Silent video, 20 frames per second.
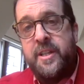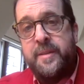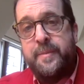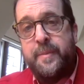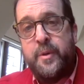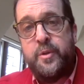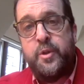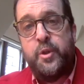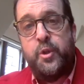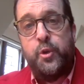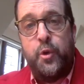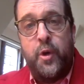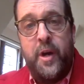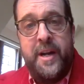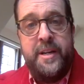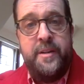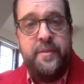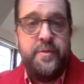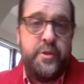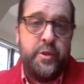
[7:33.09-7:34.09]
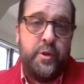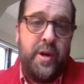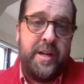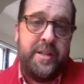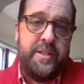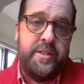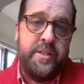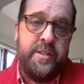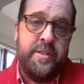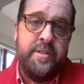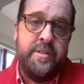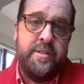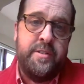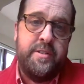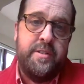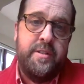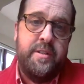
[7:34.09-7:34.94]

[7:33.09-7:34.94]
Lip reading: most creative directions